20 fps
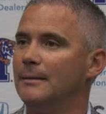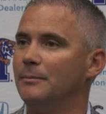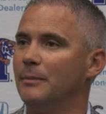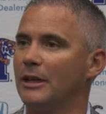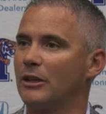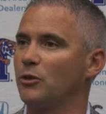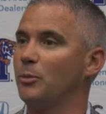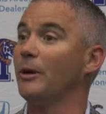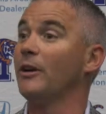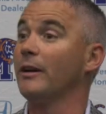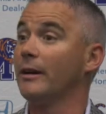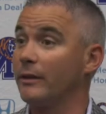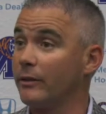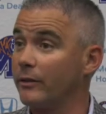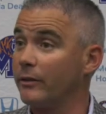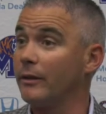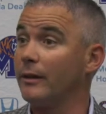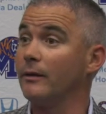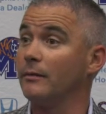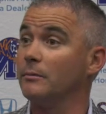
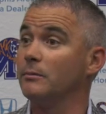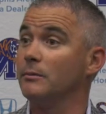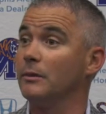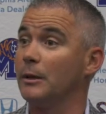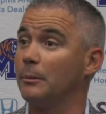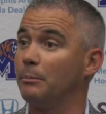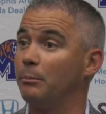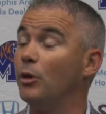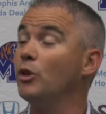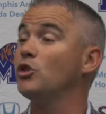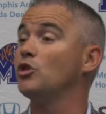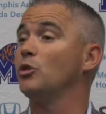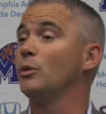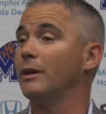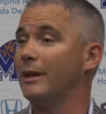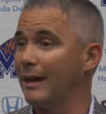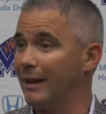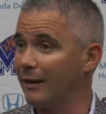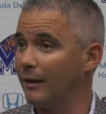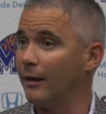experience that puts you
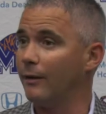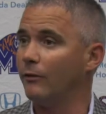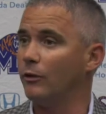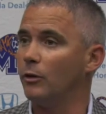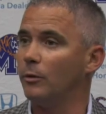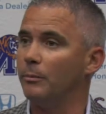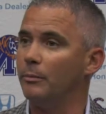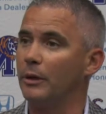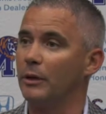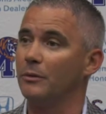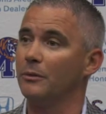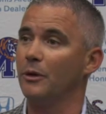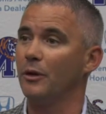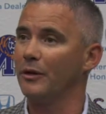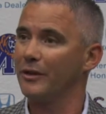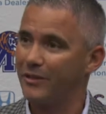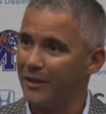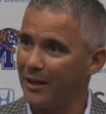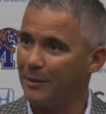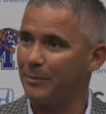in that level. But on
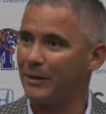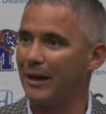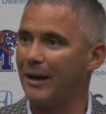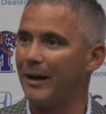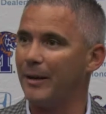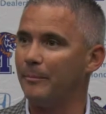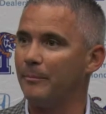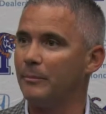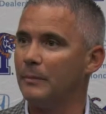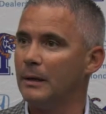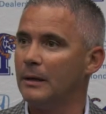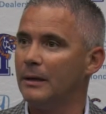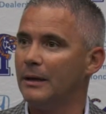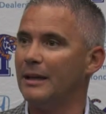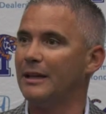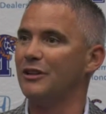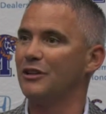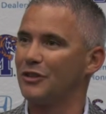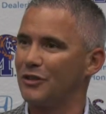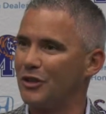the same time,
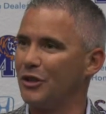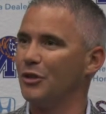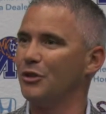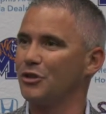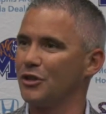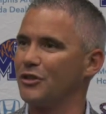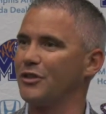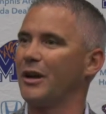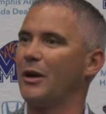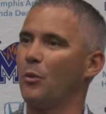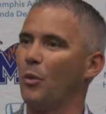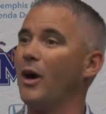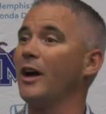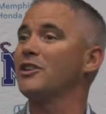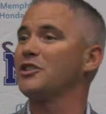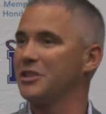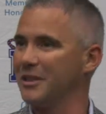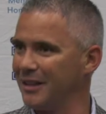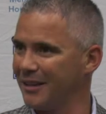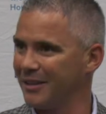it is still just a
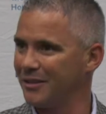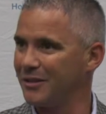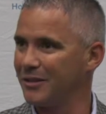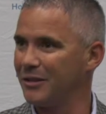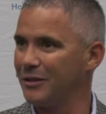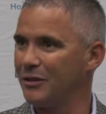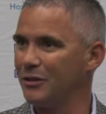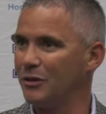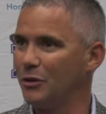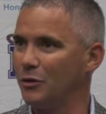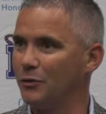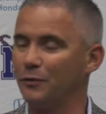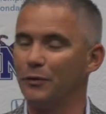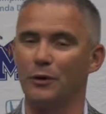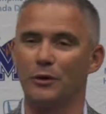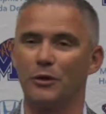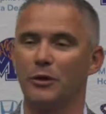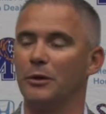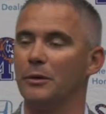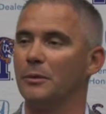watch list. You
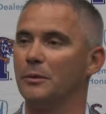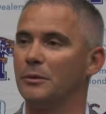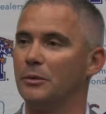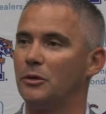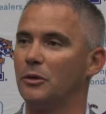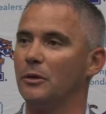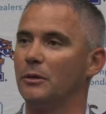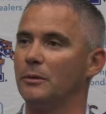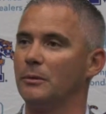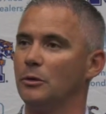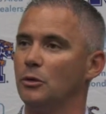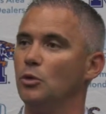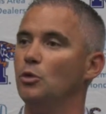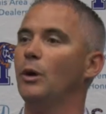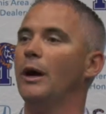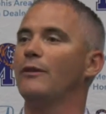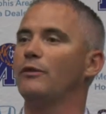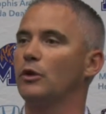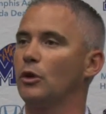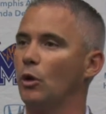
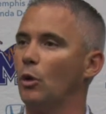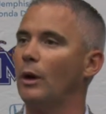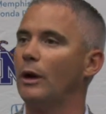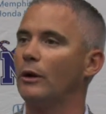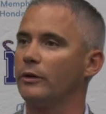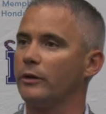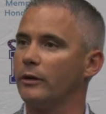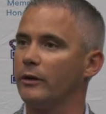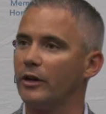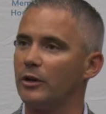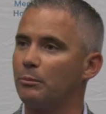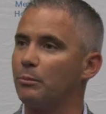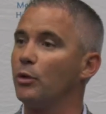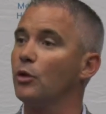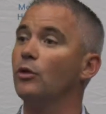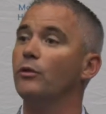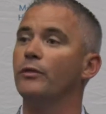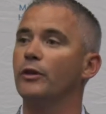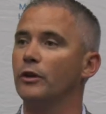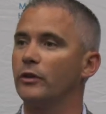have to go out there and
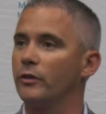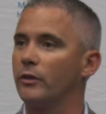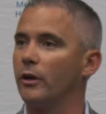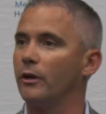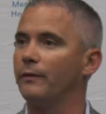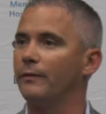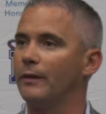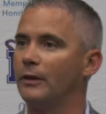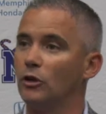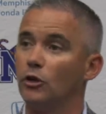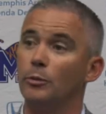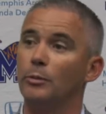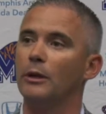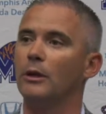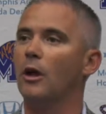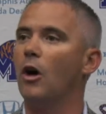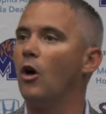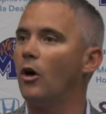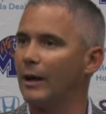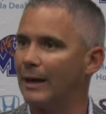prove yourself that you
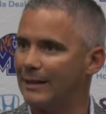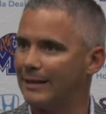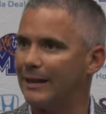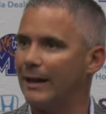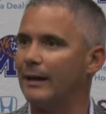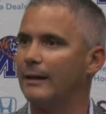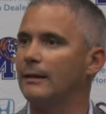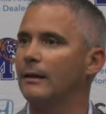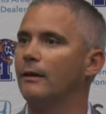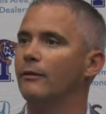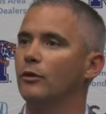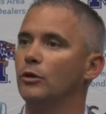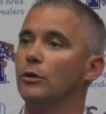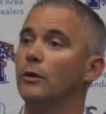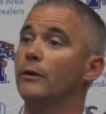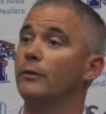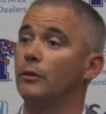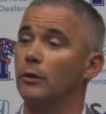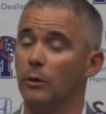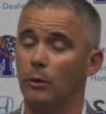belong at that level.
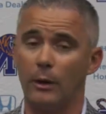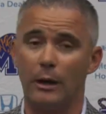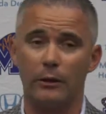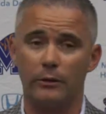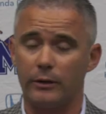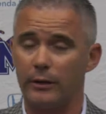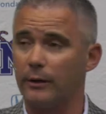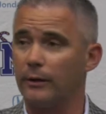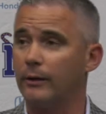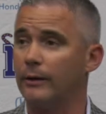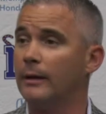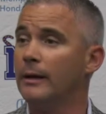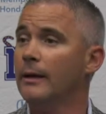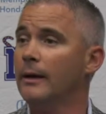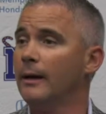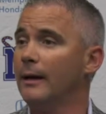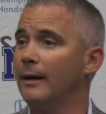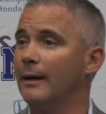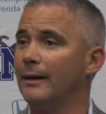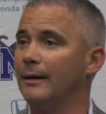You have to go out there
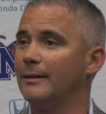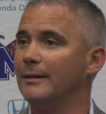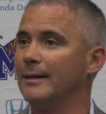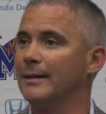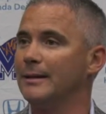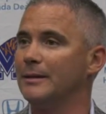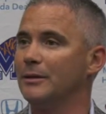and